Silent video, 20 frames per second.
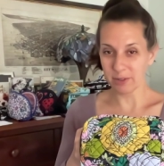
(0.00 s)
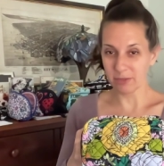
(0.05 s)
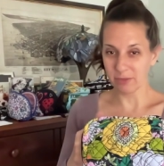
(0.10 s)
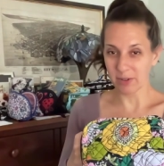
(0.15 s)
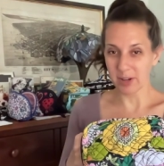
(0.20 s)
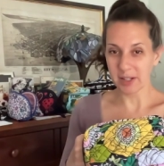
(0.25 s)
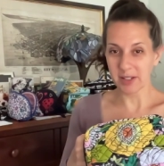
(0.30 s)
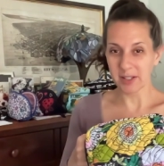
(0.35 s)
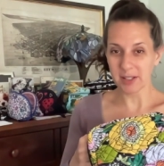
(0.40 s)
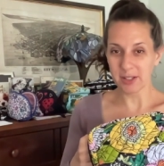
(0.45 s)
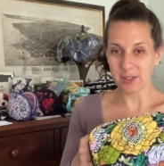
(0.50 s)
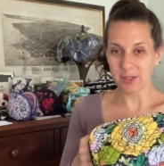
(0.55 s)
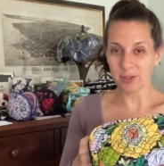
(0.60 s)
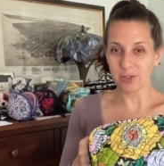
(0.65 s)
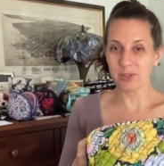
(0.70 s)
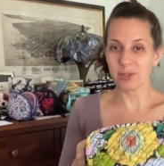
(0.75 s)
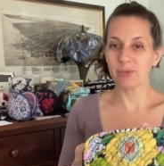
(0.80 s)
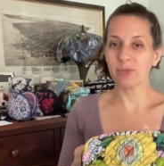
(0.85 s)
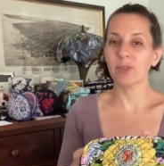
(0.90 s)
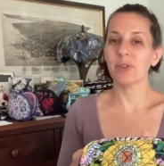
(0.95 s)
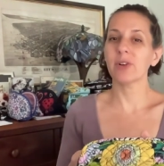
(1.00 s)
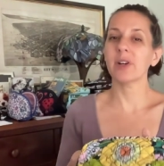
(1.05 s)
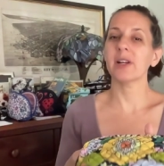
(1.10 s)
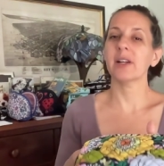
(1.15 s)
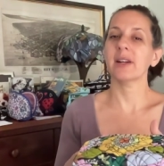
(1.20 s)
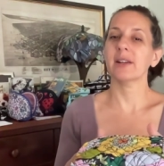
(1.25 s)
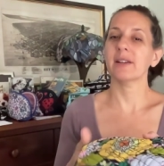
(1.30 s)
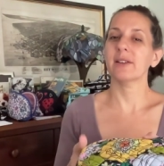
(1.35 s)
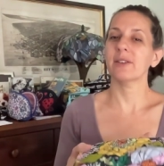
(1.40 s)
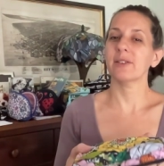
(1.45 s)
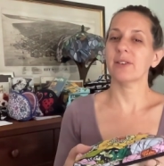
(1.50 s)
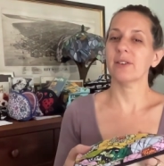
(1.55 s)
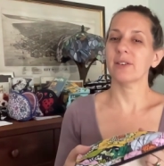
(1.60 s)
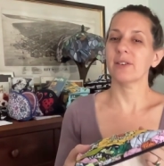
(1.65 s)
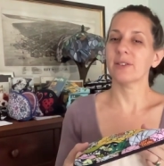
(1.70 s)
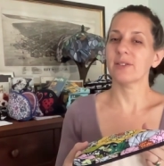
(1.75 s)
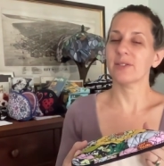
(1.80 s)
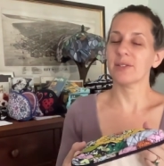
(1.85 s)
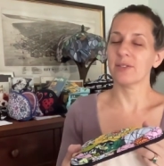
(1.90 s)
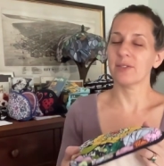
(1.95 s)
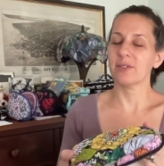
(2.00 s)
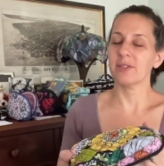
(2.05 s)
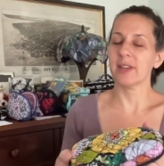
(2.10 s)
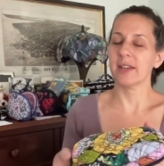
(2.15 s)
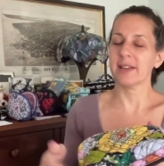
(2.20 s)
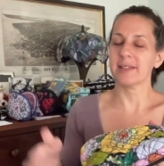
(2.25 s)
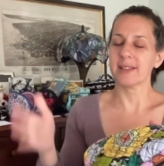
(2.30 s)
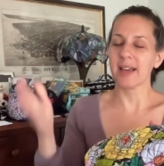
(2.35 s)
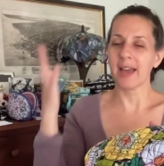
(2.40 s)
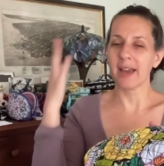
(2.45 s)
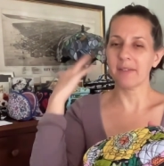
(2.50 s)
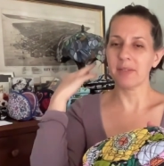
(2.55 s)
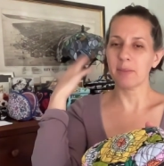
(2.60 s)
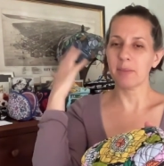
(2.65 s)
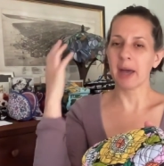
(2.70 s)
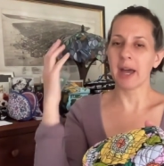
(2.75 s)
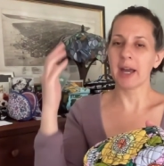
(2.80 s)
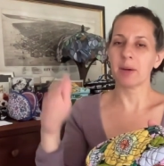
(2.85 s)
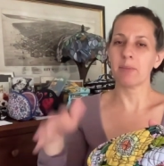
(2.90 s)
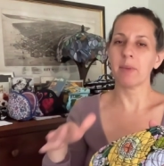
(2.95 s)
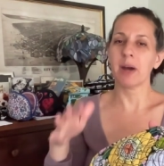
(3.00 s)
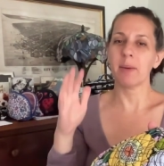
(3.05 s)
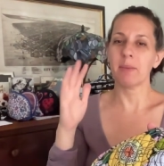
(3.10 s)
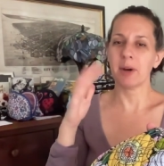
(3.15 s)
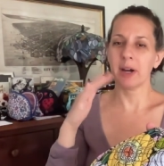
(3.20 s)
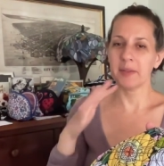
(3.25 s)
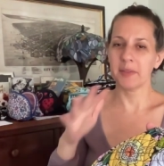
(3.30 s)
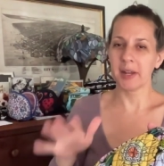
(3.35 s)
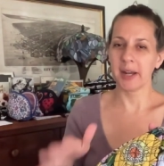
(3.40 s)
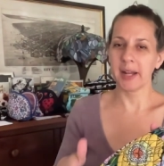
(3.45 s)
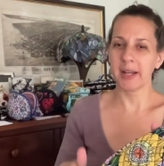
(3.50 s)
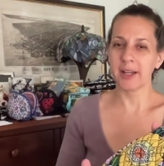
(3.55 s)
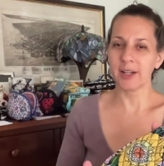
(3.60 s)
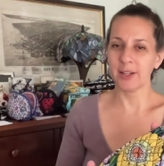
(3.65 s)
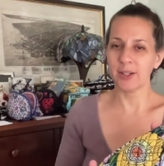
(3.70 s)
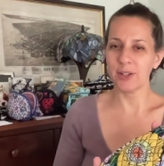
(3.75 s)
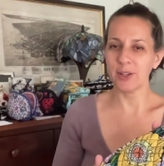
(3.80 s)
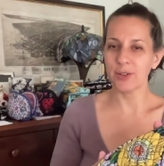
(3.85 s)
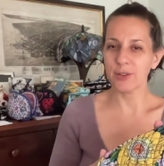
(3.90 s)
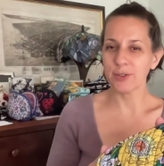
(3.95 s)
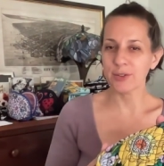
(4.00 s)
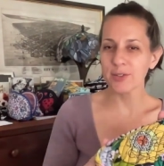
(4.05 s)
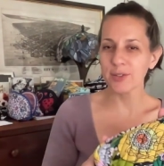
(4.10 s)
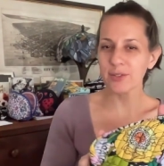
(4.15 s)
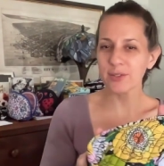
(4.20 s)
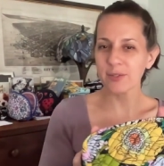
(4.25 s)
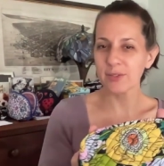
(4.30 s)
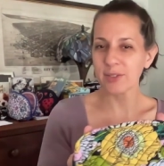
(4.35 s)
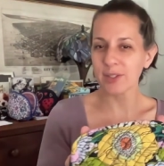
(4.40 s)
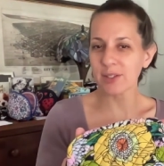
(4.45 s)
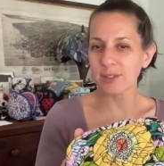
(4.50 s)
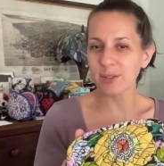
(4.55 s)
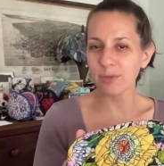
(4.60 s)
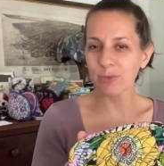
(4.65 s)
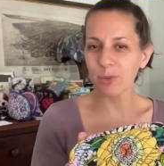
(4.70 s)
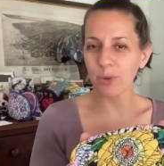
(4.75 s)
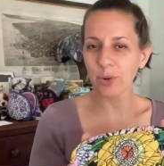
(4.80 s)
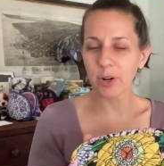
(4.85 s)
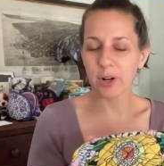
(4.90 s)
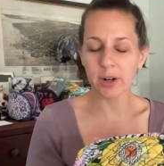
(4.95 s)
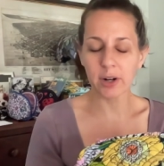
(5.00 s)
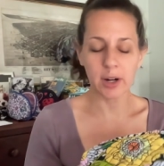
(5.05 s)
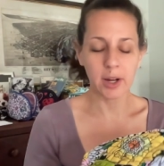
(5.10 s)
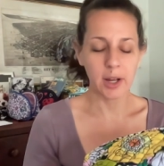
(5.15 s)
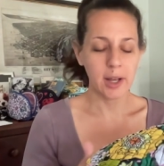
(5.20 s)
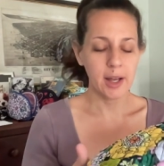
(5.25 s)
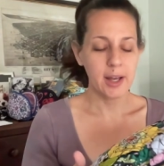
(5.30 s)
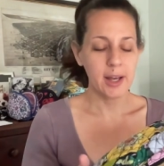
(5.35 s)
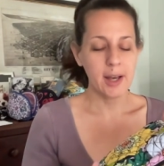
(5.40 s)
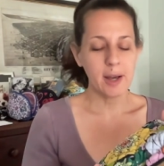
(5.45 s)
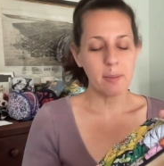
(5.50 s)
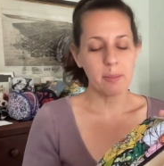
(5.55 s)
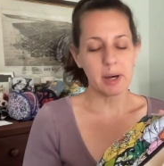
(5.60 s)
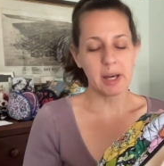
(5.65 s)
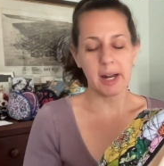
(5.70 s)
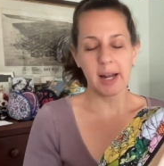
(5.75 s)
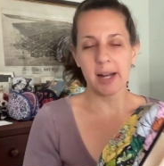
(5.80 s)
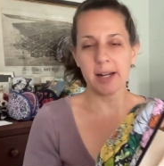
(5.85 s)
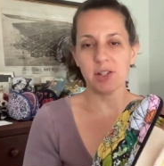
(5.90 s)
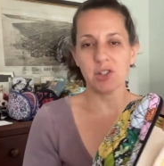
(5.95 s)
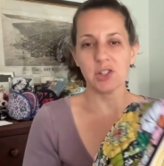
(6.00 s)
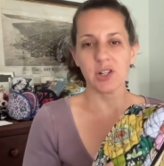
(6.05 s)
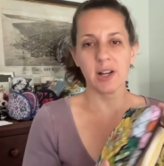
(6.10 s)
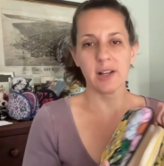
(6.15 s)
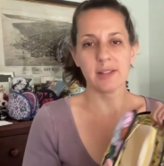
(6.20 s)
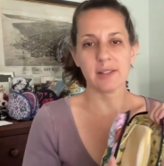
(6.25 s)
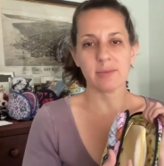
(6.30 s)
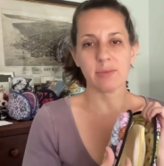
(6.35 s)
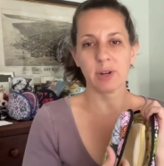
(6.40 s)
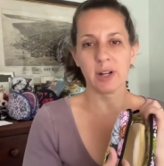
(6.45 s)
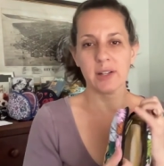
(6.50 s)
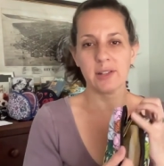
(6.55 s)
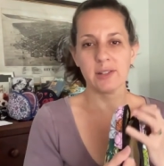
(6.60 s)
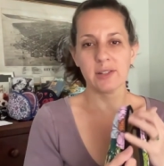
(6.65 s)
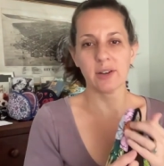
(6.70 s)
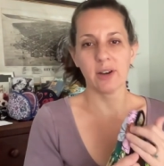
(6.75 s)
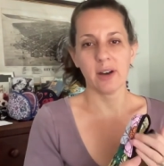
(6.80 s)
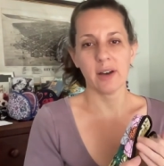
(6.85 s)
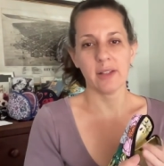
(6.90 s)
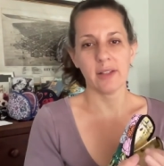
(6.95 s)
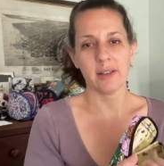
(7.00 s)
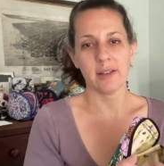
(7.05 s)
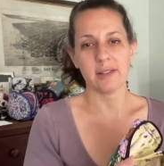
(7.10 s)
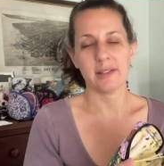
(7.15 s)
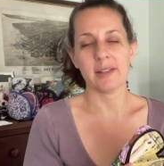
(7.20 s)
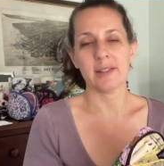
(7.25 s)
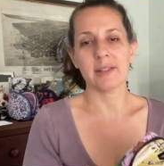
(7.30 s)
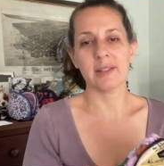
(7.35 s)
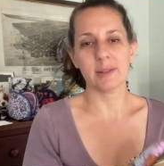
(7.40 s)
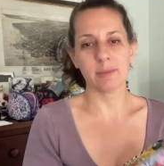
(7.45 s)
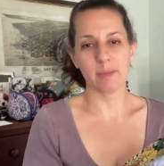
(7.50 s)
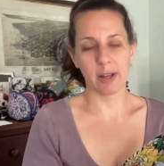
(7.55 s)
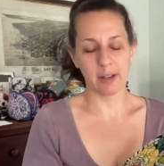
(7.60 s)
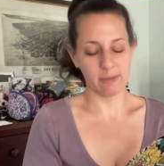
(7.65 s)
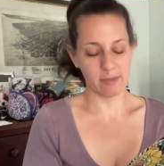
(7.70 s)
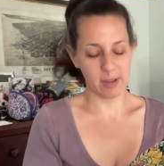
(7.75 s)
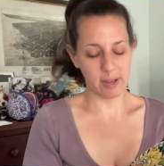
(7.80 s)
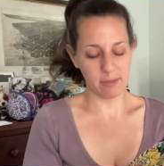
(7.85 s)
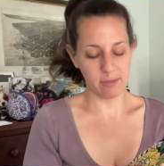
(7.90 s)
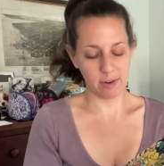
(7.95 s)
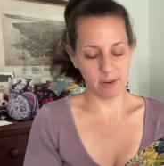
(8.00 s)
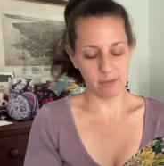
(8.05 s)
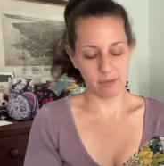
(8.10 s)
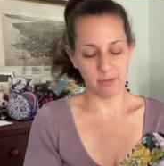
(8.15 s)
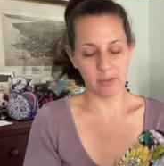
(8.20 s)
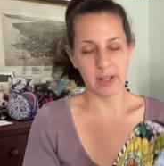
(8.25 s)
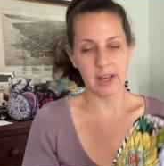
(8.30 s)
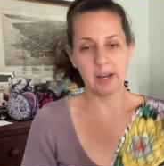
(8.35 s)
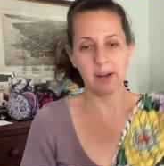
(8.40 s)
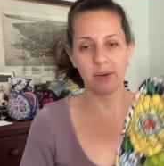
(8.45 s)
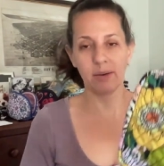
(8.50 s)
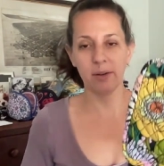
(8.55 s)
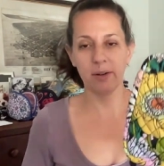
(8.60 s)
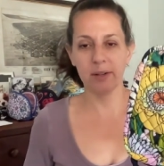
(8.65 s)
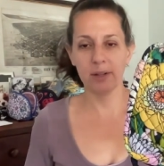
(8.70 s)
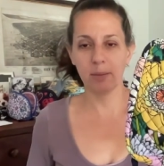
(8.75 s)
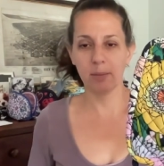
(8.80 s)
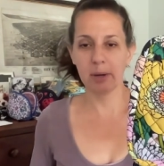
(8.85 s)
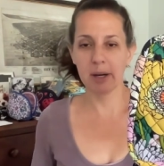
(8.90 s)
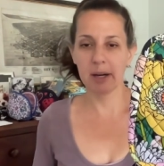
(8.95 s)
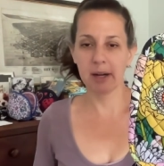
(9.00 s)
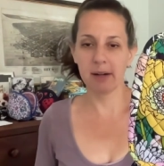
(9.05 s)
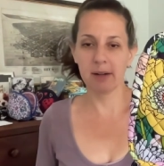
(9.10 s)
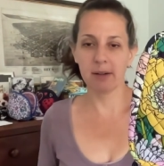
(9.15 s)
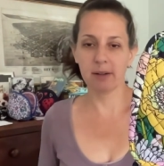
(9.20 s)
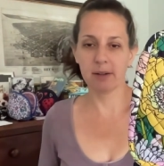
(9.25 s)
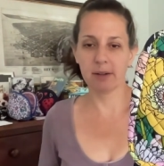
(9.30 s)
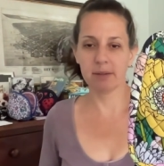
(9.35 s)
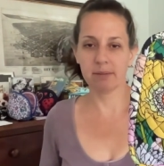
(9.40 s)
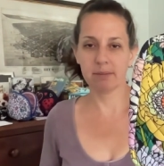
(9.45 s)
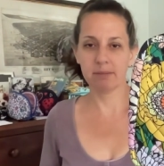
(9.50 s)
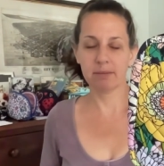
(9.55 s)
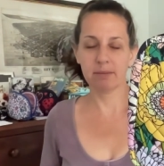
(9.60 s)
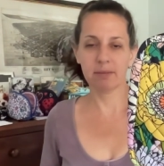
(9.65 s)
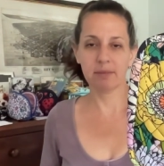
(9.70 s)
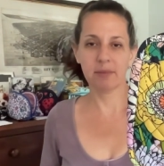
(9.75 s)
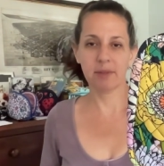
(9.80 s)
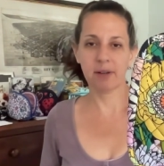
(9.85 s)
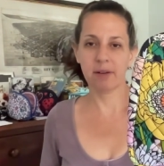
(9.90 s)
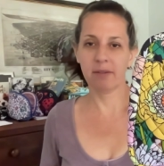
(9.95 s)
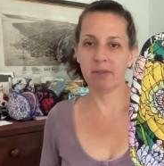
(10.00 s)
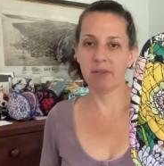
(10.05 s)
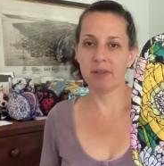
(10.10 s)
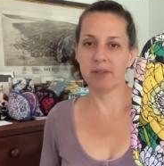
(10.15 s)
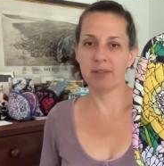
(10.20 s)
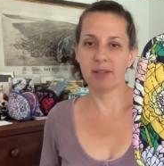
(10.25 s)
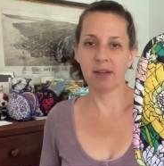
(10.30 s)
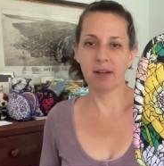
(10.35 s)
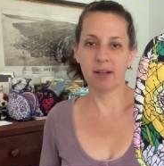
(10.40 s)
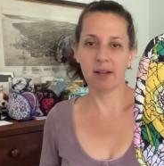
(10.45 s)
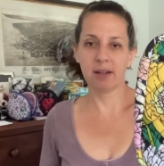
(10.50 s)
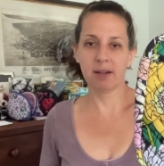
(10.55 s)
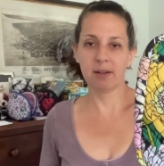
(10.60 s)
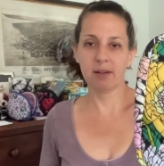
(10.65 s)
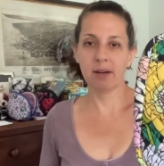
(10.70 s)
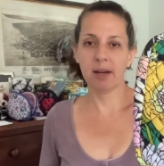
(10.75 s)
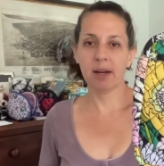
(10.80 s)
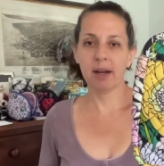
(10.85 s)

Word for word: find a use for it. I know there are certain things I have in the back of my mind that I could use this for, but I just, when I saw this, this is my favorite flower in the pattern of this yellow.